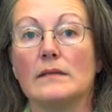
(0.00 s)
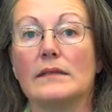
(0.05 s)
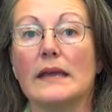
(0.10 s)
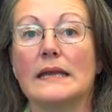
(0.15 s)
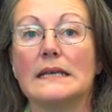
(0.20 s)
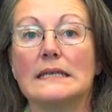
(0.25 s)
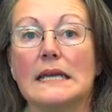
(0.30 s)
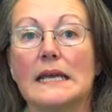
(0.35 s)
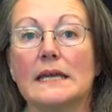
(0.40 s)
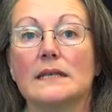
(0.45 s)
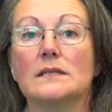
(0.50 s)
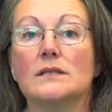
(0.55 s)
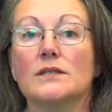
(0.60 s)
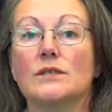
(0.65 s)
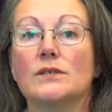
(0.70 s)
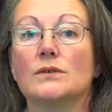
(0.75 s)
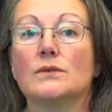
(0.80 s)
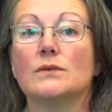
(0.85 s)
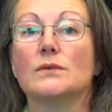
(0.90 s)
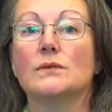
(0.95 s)
they tend
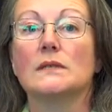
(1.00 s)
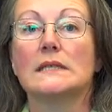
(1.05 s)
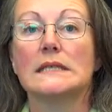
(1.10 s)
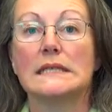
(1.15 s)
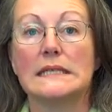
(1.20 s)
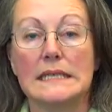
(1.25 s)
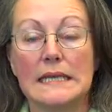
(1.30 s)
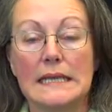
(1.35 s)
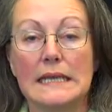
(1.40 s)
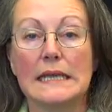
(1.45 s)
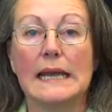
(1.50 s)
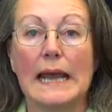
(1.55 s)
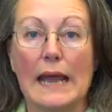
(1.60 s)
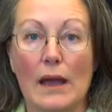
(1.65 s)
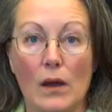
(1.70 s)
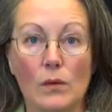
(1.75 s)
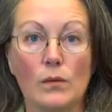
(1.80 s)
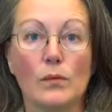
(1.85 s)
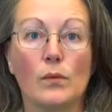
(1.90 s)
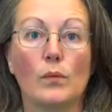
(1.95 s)
to stick it
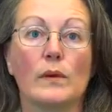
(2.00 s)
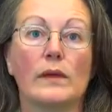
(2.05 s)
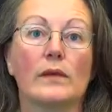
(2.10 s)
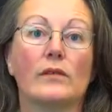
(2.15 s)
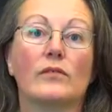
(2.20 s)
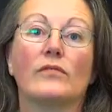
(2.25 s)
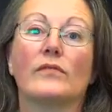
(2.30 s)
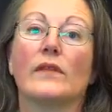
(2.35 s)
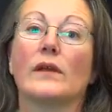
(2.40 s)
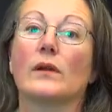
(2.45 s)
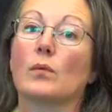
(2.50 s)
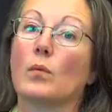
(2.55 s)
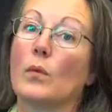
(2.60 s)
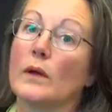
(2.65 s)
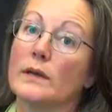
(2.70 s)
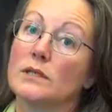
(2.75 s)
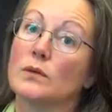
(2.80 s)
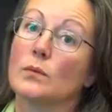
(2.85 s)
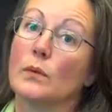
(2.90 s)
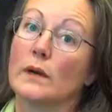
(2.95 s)
out with their
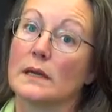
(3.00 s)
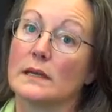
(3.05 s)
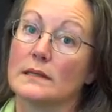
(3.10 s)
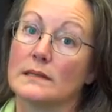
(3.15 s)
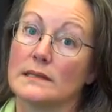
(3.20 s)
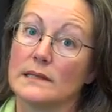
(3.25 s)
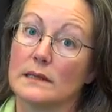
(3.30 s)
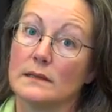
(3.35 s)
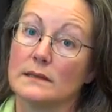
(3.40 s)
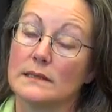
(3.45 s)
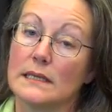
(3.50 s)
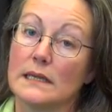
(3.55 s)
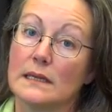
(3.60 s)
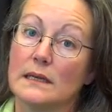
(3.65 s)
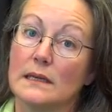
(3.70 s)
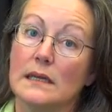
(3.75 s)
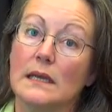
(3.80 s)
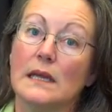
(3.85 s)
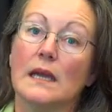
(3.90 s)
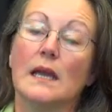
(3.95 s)
one to one consulting